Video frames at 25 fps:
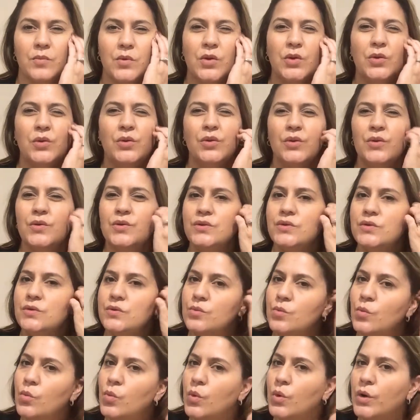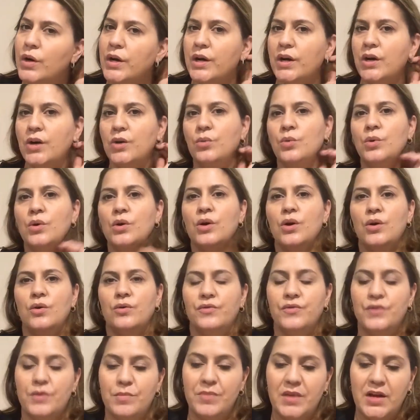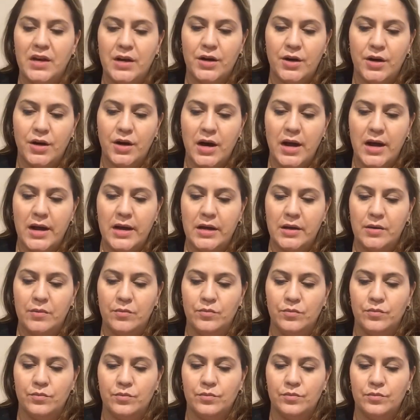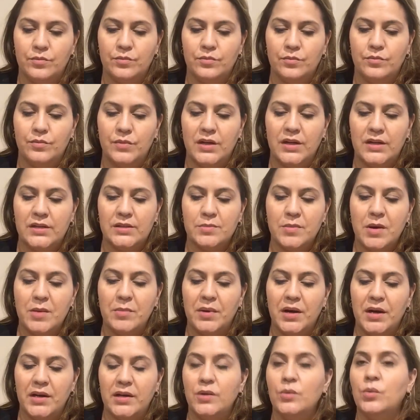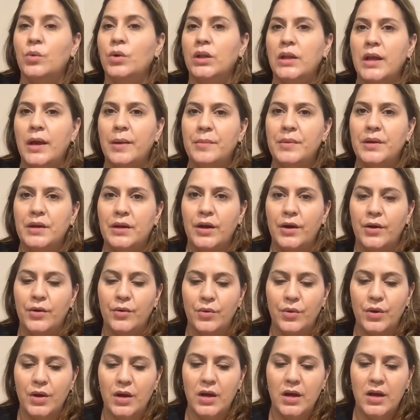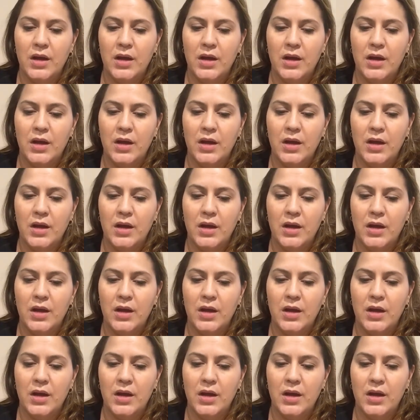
Who knows where we'll go from there. I guess my body will let me know.